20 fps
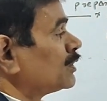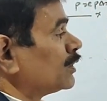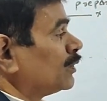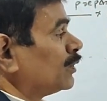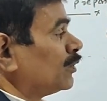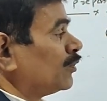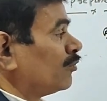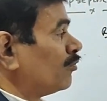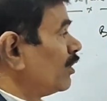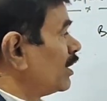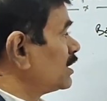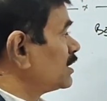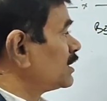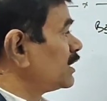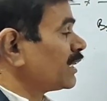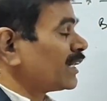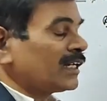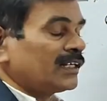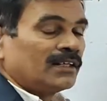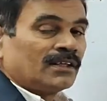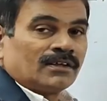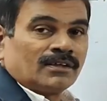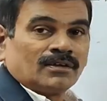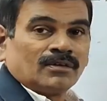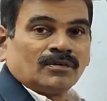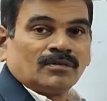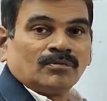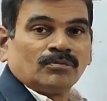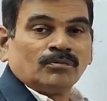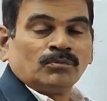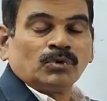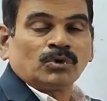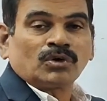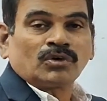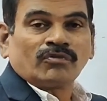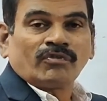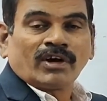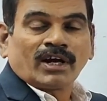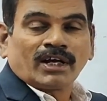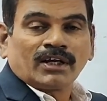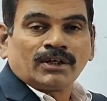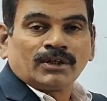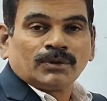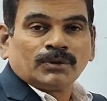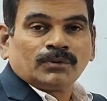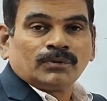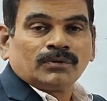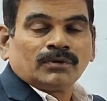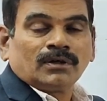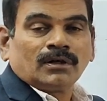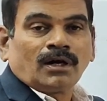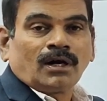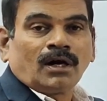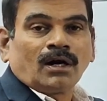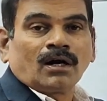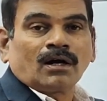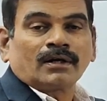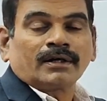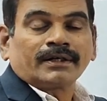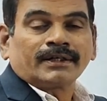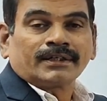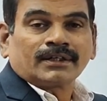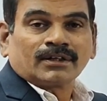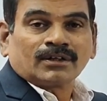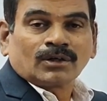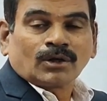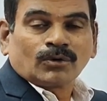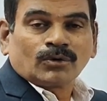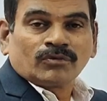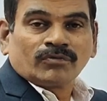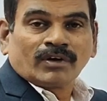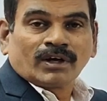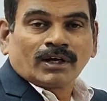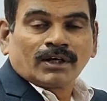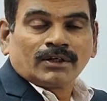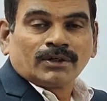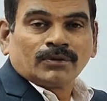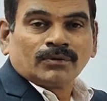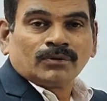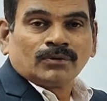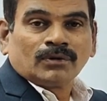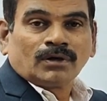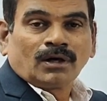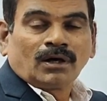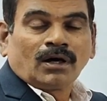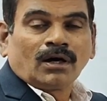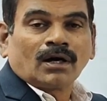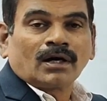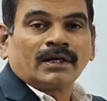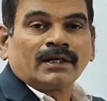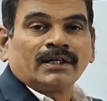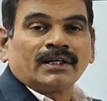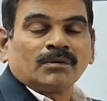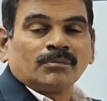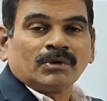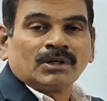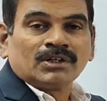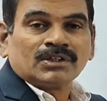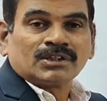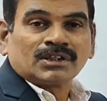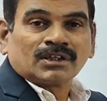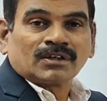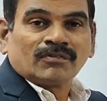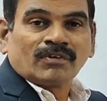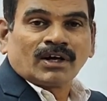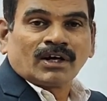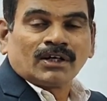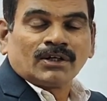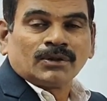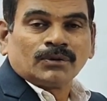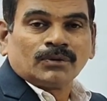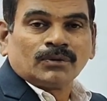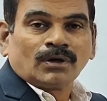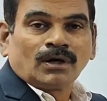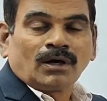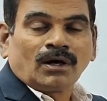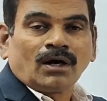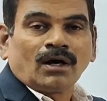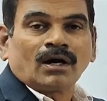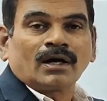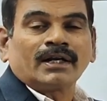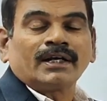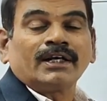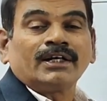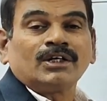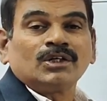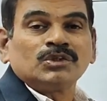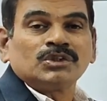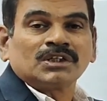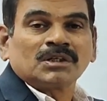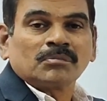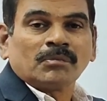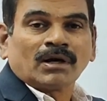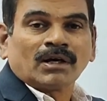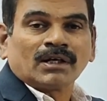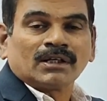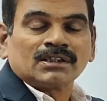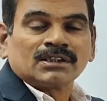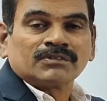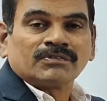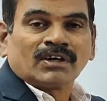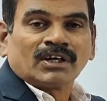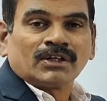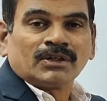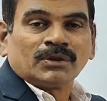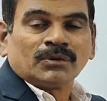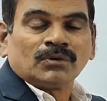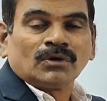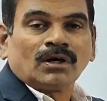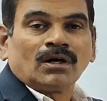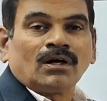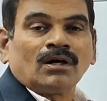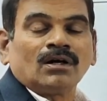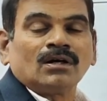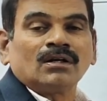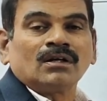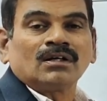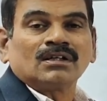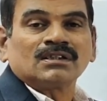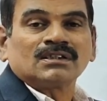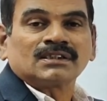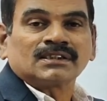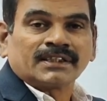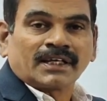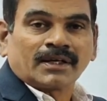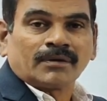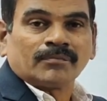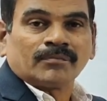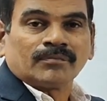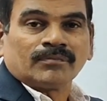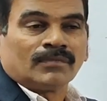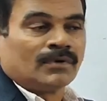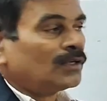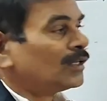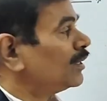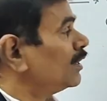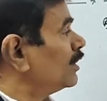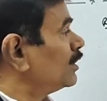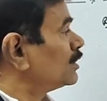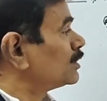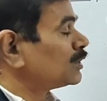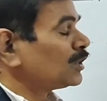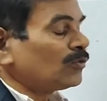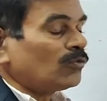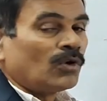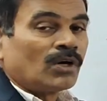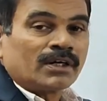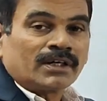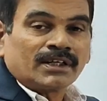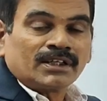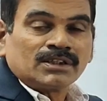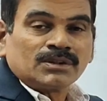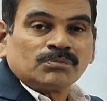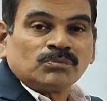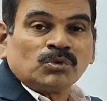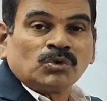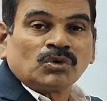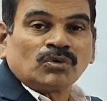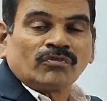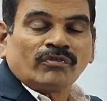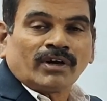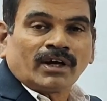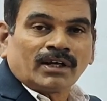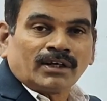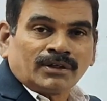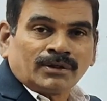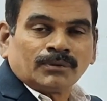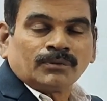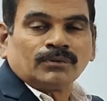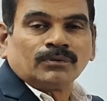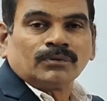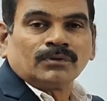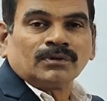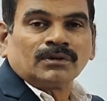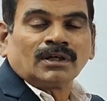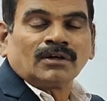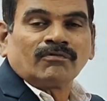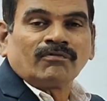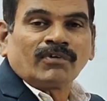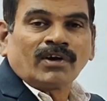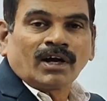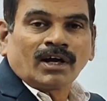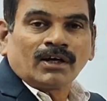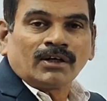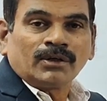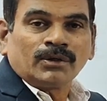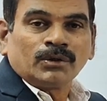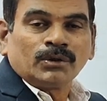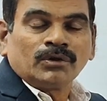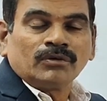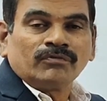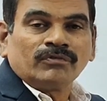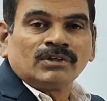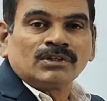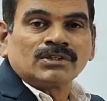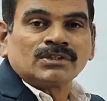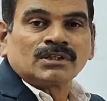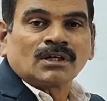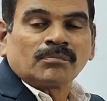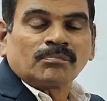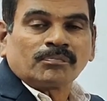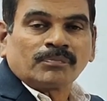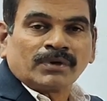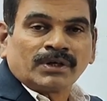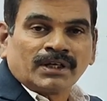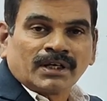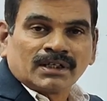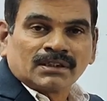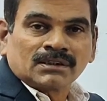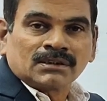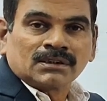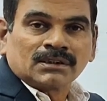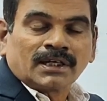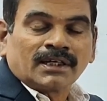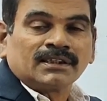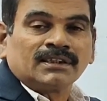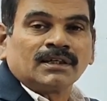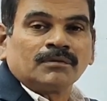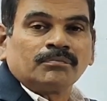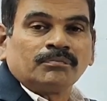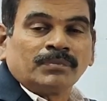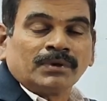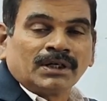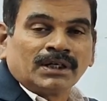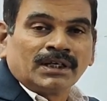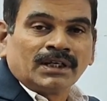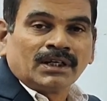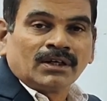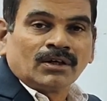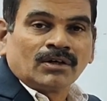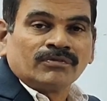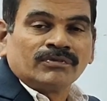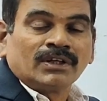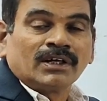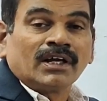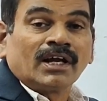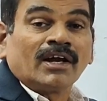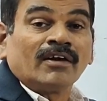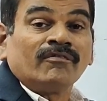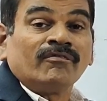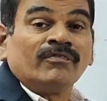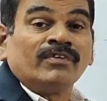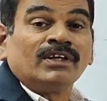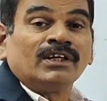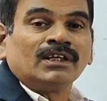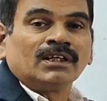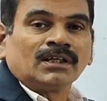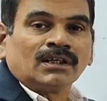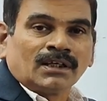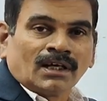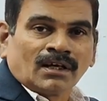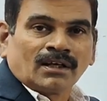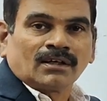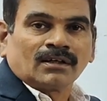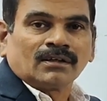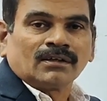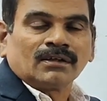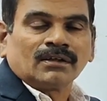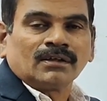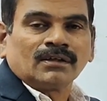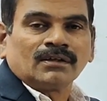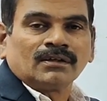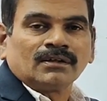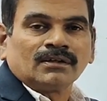So once again, book value or written down value or diminishing value or reducing balance value all are same. So what is book value? The value which appears at the beginning of the every year